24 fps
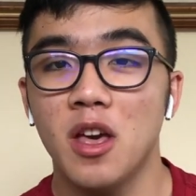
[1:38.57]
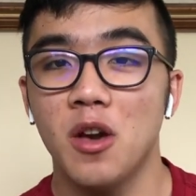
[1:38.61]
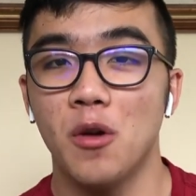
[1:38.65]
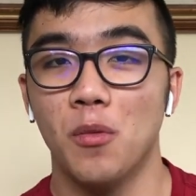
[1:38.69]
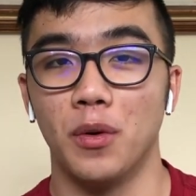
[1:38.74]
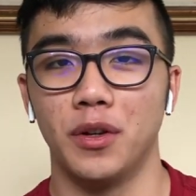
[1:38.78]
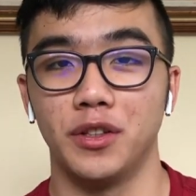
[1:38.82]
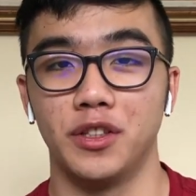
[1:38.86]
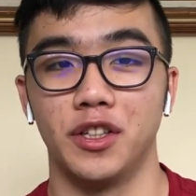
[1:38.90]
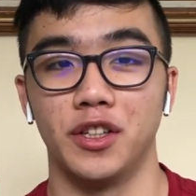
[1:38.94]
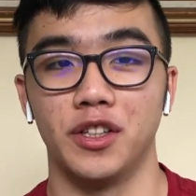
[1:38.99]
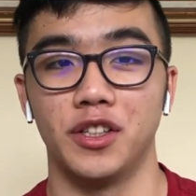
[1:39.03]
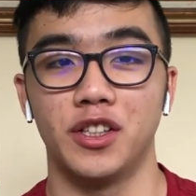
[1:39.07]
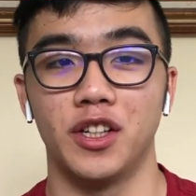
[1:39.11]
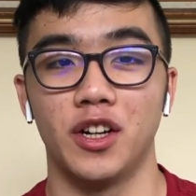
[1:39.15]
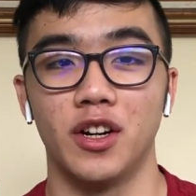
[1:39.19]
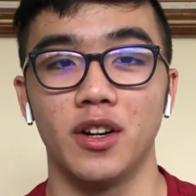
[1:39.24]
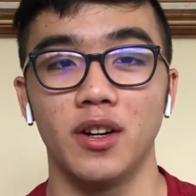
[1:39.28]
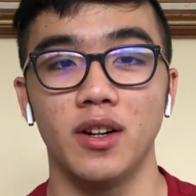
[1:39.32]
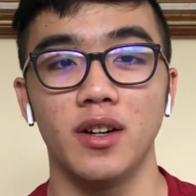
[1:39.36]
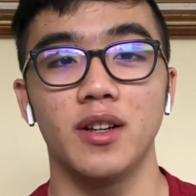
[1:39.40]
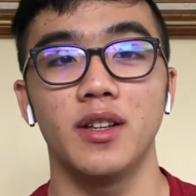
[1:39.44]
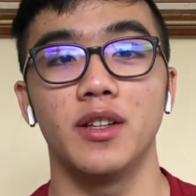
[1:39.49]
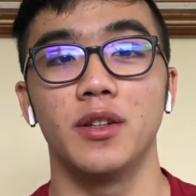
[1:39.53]
Once you're
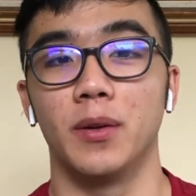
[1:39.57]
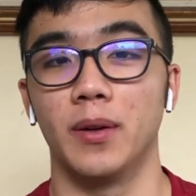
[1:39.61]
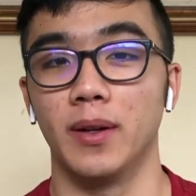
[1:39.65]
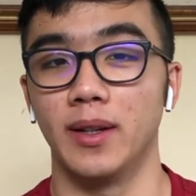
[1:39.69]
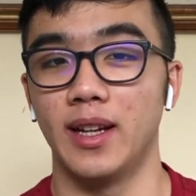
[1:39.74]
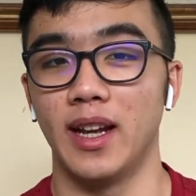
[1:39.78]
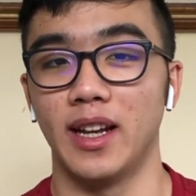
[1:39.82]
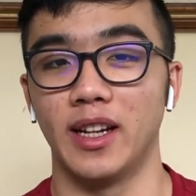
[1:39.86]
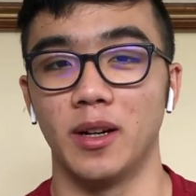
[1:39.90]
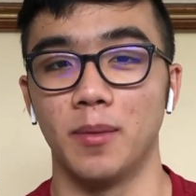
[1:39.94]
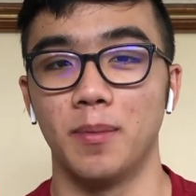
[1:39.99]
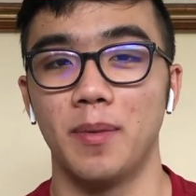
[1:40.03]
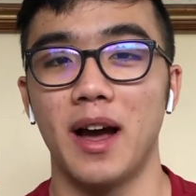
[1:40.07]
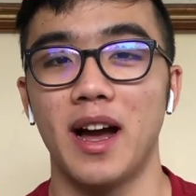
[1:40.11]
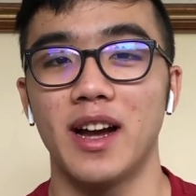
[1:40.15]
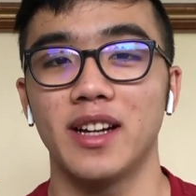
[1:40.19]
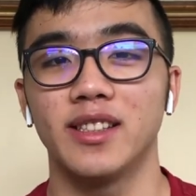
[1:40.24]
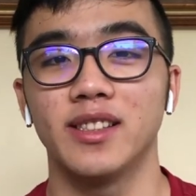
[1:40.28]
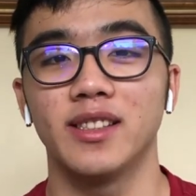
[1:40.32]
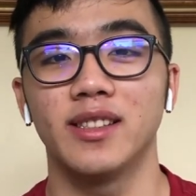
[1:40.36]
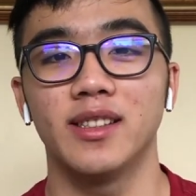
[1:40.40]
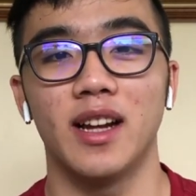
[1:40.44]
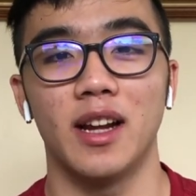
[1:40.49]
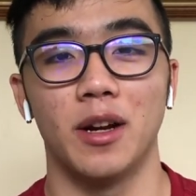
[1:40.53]
sure, you can take your
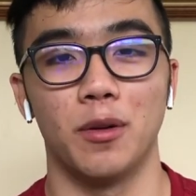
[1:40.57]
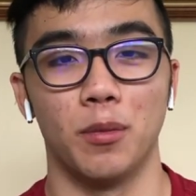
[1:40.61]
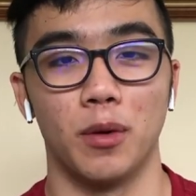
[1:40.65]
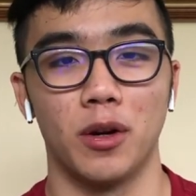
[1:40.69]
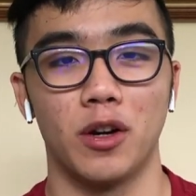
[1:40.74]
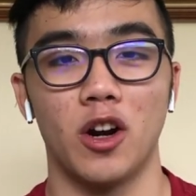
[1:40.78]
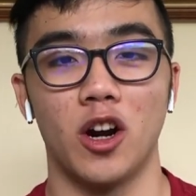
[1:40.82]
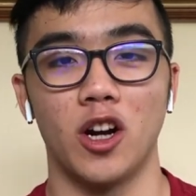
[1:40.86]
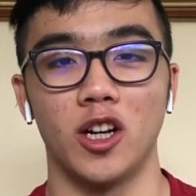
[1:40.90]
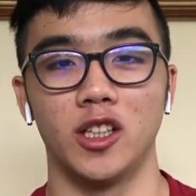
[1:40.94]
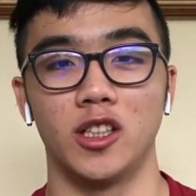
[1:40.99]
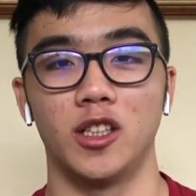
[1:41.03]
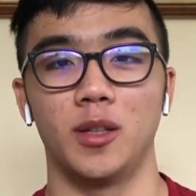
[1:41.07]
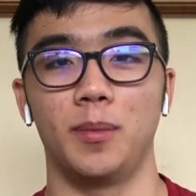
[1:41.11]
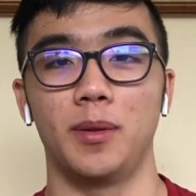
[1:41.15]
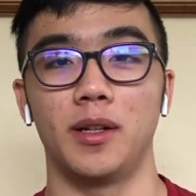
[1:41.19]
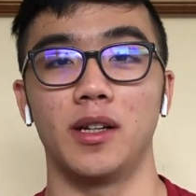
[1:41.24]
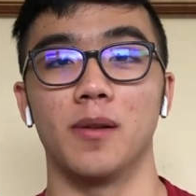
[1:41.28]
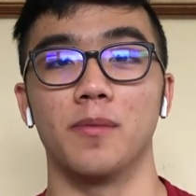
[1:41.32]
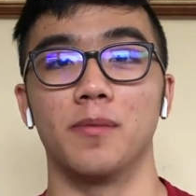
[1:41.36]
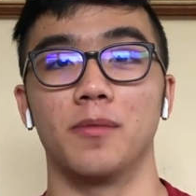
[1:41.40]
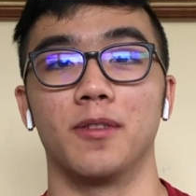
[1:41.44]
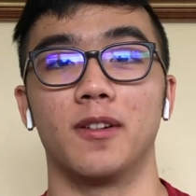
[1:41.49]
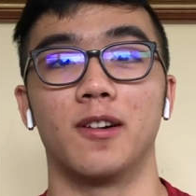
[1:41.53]
passion and work hard to
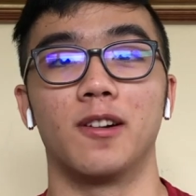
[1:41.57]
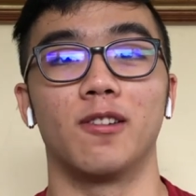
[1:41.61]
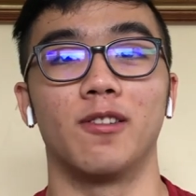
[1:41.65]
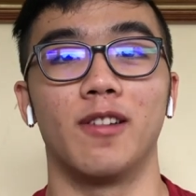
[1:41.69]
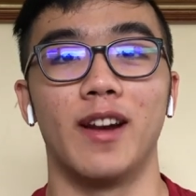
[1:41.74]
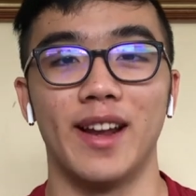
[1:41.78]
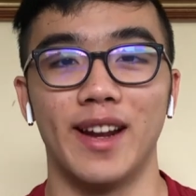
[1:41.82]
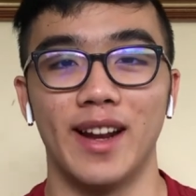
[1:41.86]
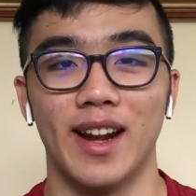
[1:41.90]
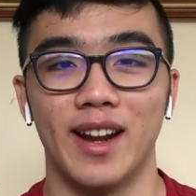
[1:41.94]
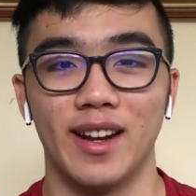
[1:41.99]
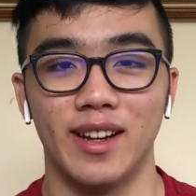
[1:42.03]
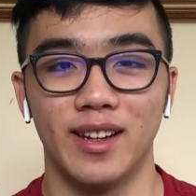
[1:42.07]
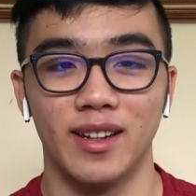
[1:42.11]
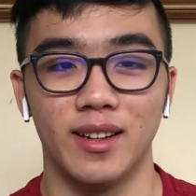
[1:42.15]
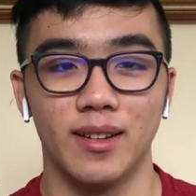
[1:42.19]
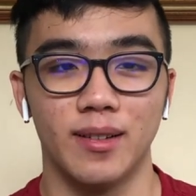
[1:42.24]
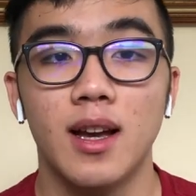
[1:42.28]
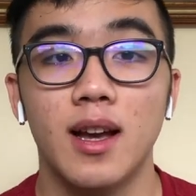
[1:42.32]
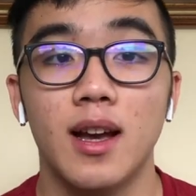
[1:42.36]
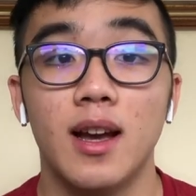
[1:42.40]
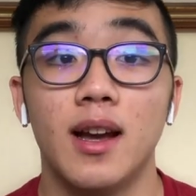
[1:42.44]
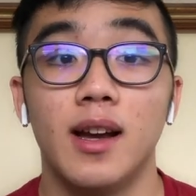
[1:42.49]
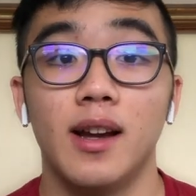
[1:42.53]
become great at it.
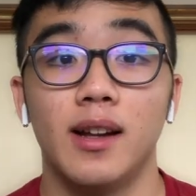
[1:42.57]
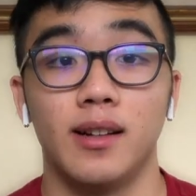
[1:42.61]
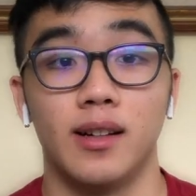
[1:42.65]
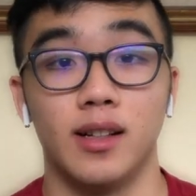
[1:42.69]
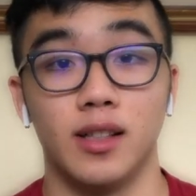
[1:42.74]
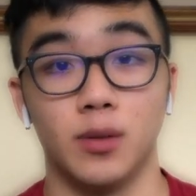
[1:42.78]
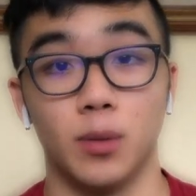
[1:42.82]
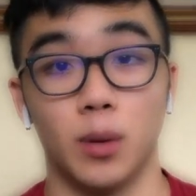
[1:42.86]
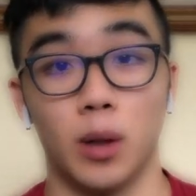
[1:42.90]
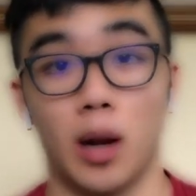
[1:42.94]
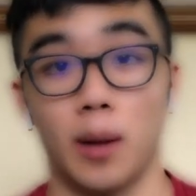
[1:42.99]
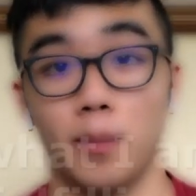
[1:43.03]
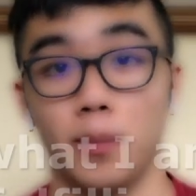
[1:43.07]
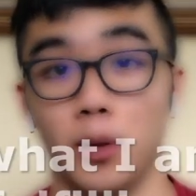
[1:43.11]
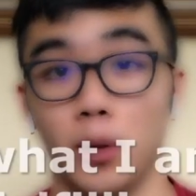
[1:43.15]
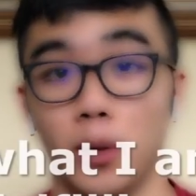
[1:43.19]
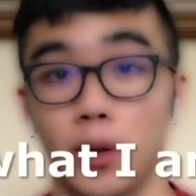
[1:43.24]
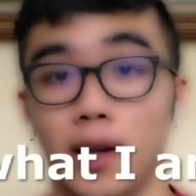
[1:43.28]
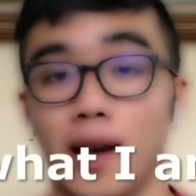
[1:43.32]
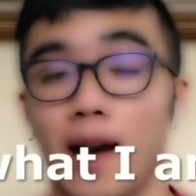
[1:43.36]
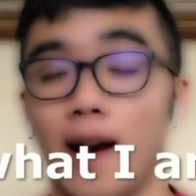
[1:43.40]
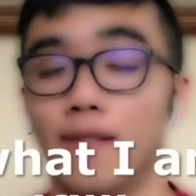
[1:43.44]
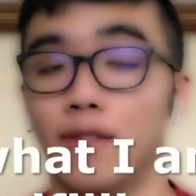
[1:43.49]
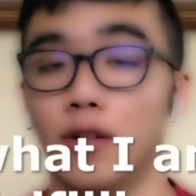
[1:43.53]
Does what I'm
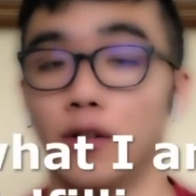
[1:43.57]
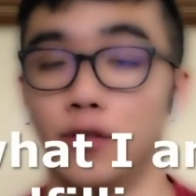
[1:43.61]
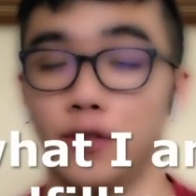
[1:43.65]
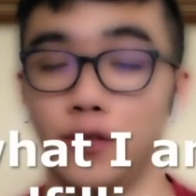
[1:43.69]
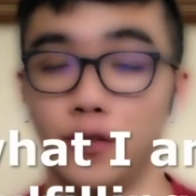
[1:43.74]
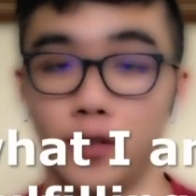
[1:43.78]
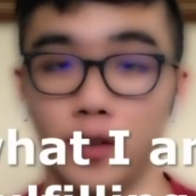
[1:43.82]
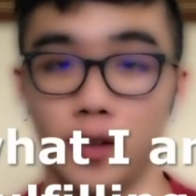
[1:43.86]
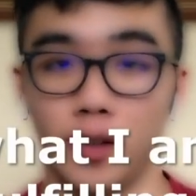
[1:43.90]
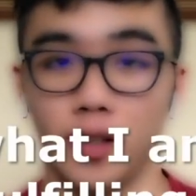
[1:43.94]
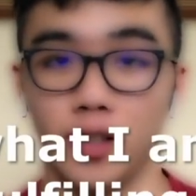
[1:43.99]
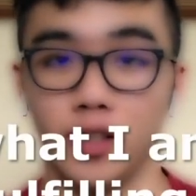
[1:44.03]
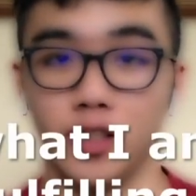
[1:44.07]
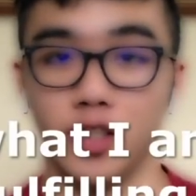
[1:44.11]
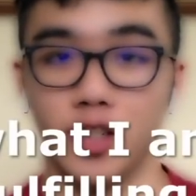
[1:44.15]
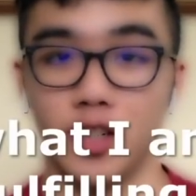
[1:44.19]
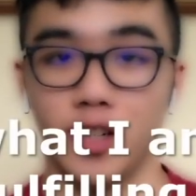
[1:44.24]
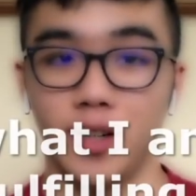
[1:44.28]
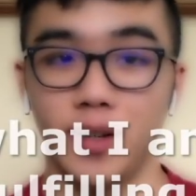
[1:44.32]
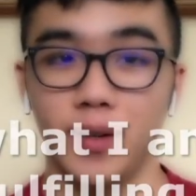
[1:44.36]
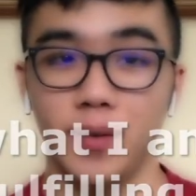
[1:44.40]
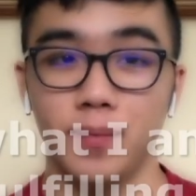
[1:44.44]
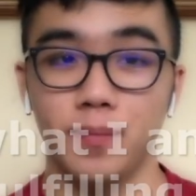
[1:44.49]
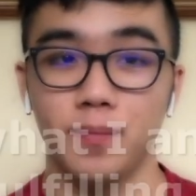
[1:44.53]
doing have a fulfilling
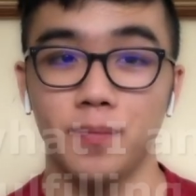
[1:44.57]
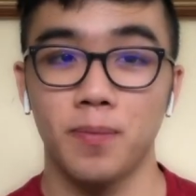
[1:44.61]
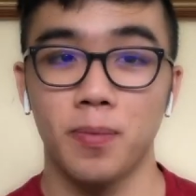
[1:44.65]
journey?